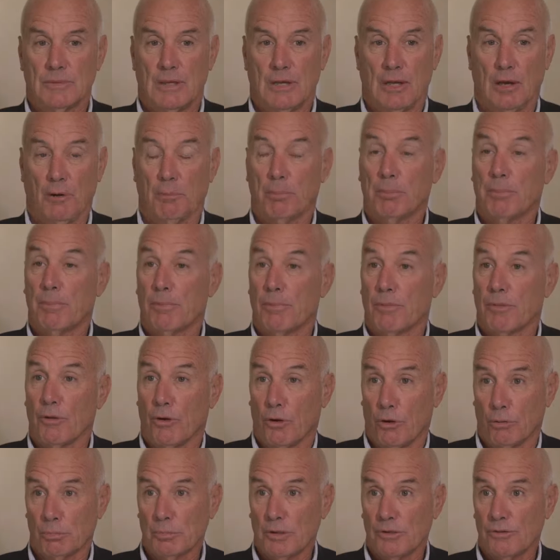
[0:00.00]
help the
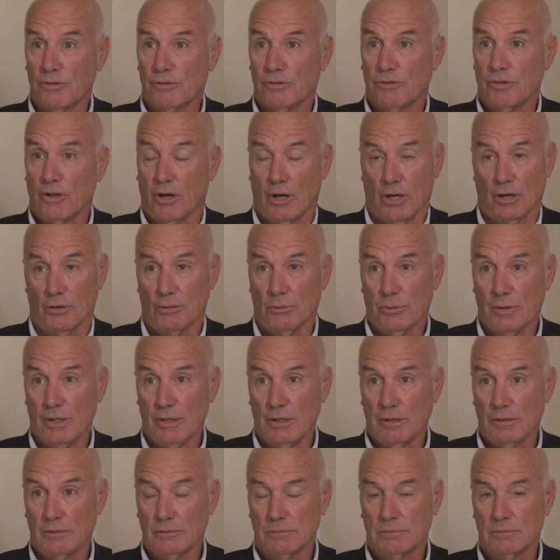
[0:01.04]
homeless, the
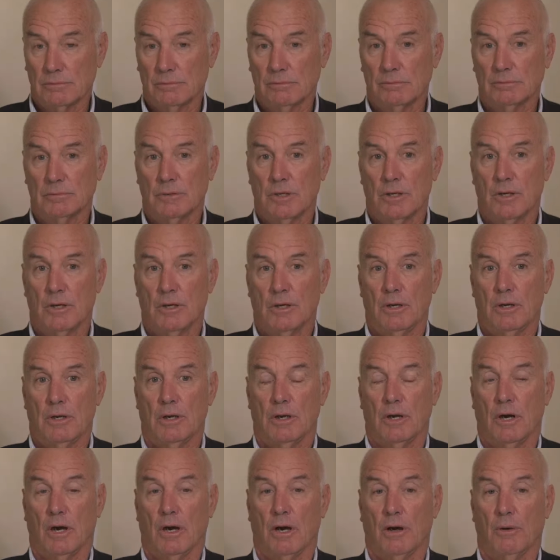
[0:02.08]
hungry?
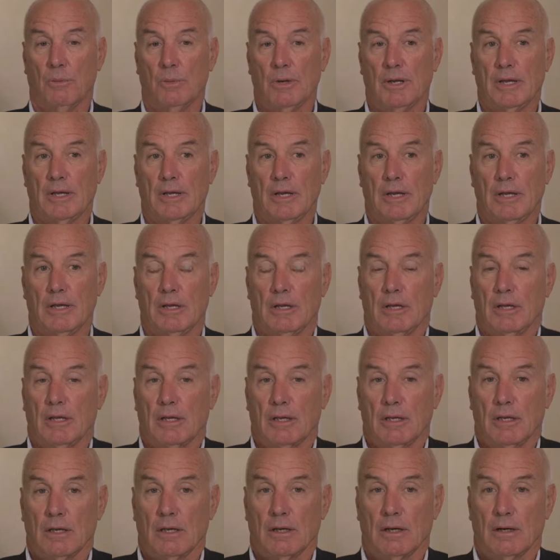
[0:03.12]
Are we going to
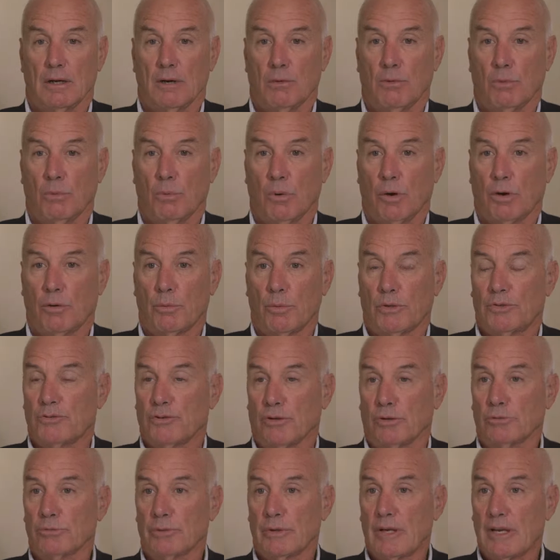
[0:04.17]
work with
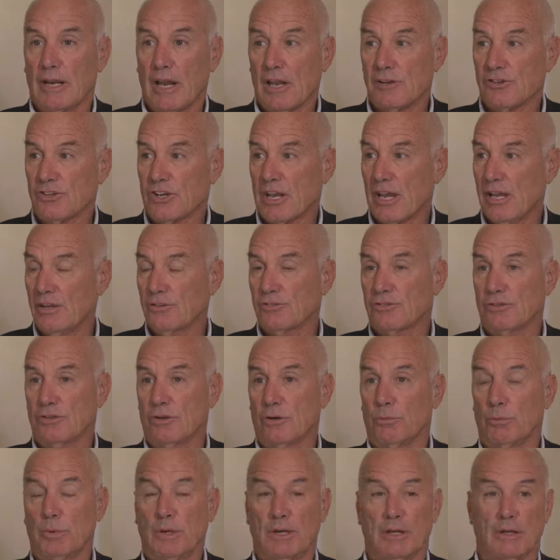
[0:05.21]
children in education?
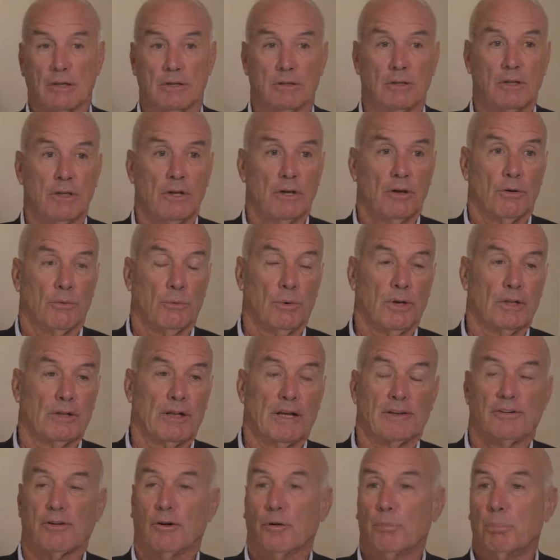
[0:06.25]
Are we going to
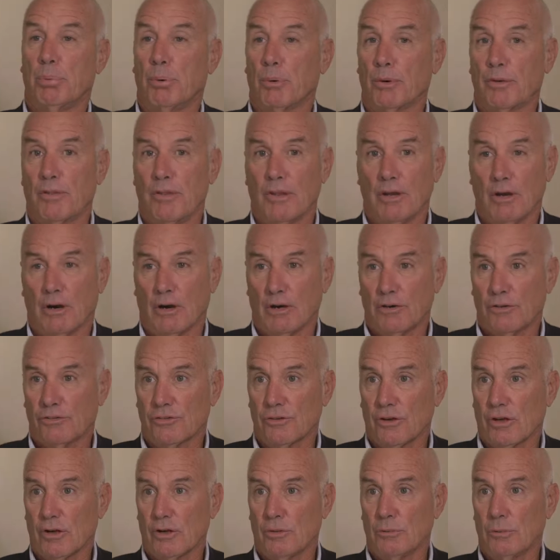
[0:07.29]
realize how important the arts
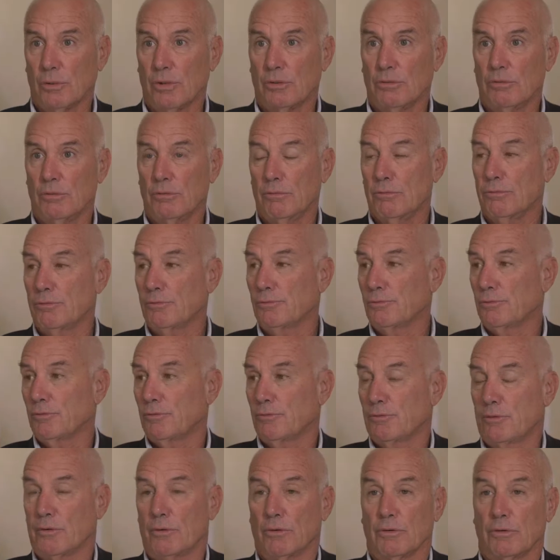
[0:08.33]
are
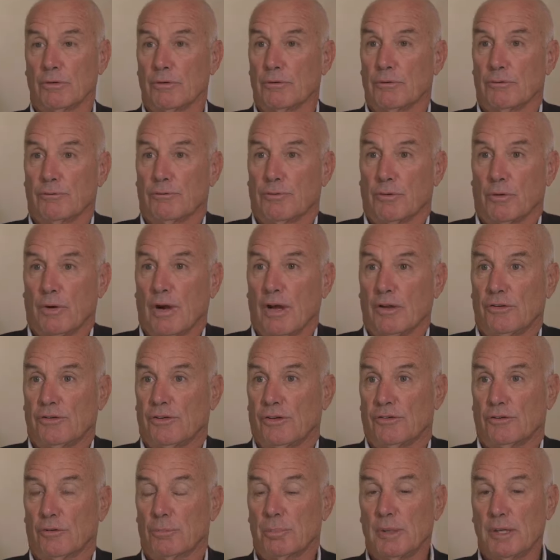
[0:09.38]
for us
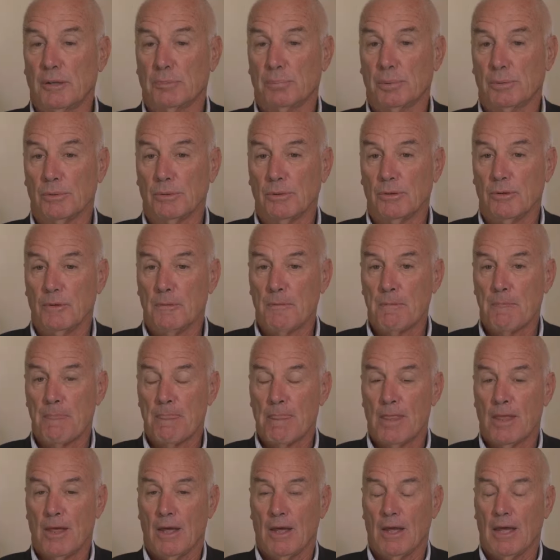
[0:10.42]
as a people?
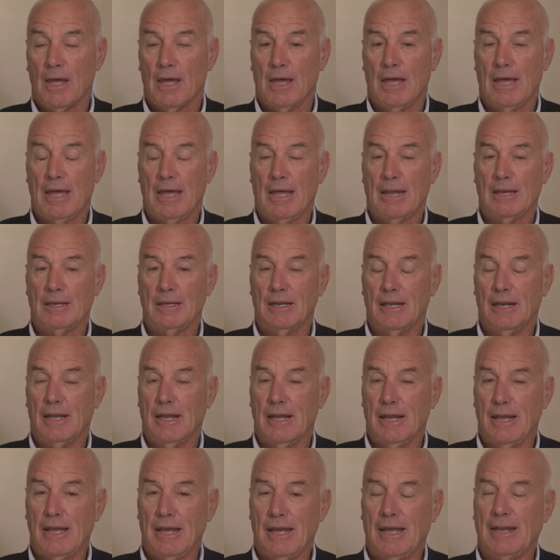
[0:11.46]
And
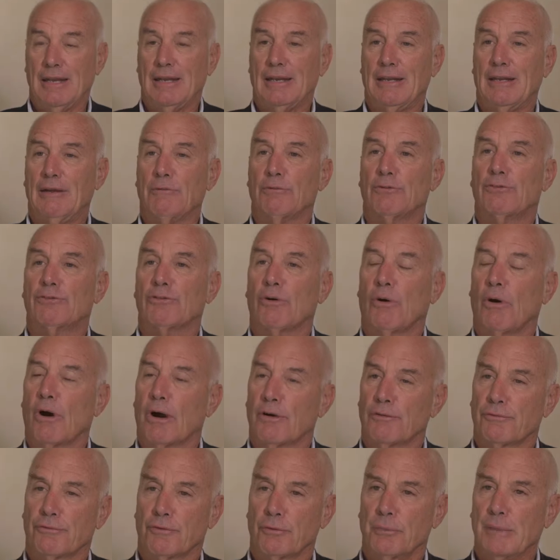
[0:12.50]
it was so
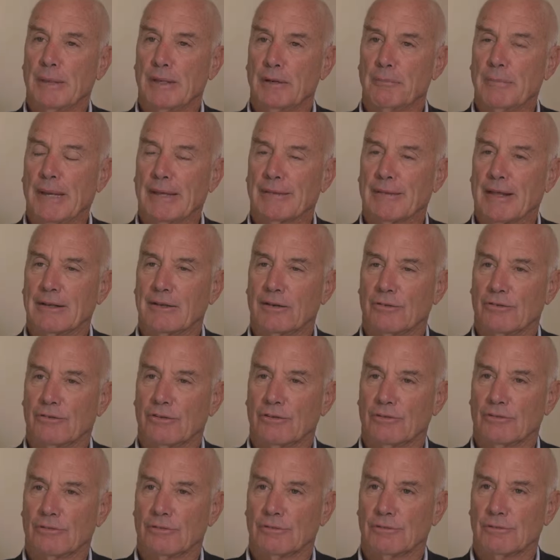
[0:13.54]
hard for me to make that
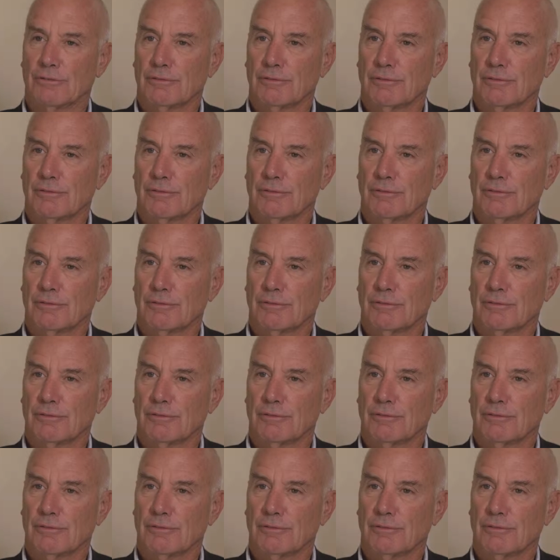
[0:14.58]
decision.